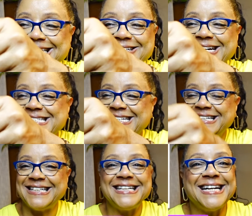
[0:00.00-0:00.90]
Crazy,
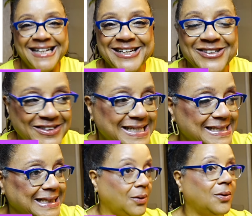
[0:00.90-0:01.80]
huh? I know,
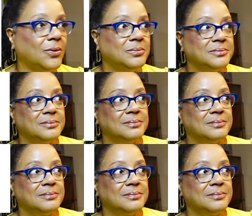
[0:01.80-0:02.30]
crazy. Oh.